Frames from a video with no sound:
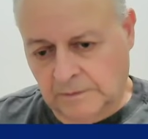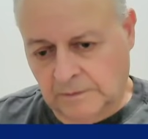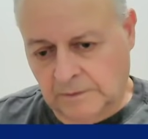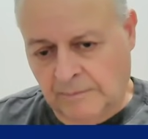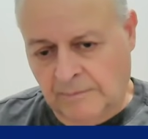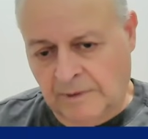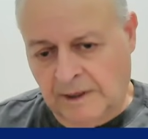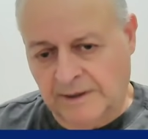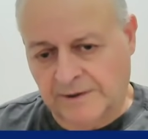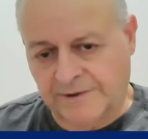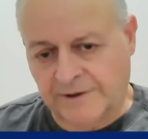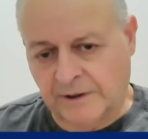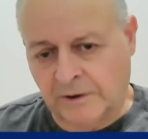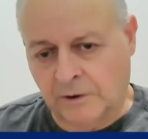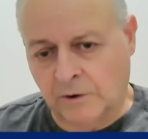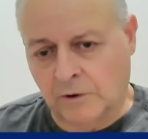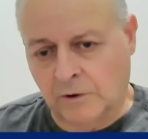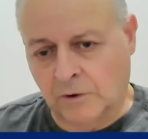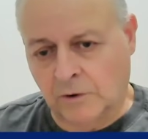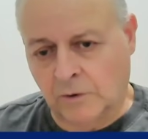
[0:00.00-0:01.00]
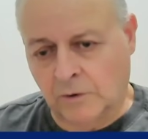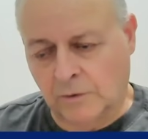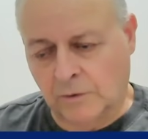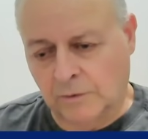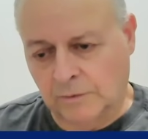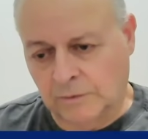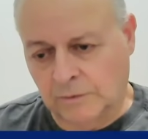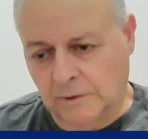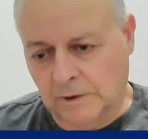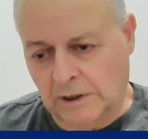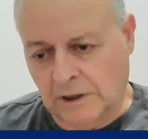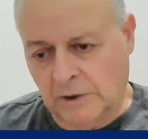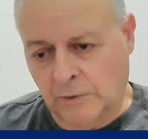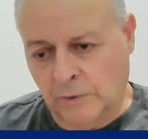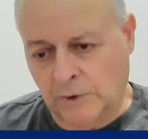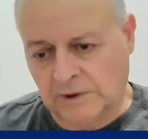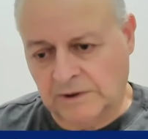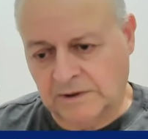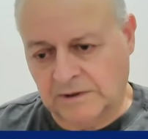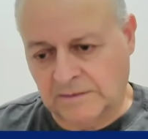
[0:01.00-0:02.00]
a month ago, I
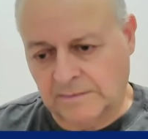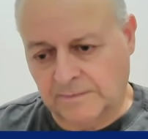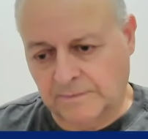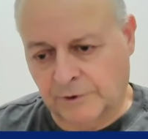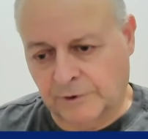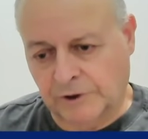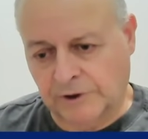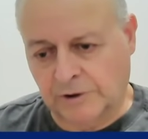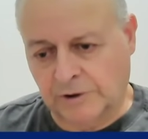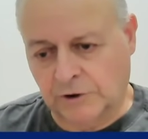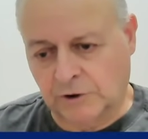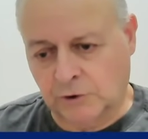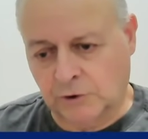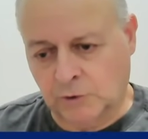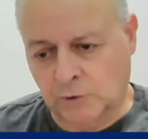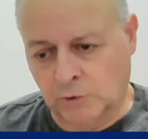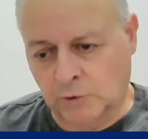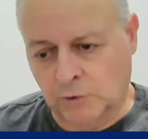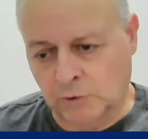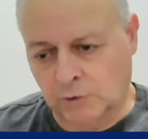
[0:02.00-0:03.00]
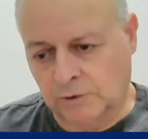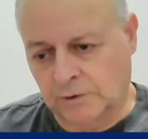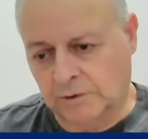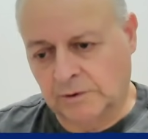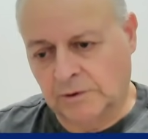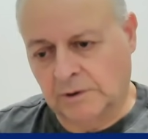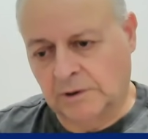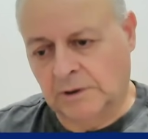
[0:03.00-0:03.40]
was pretty sure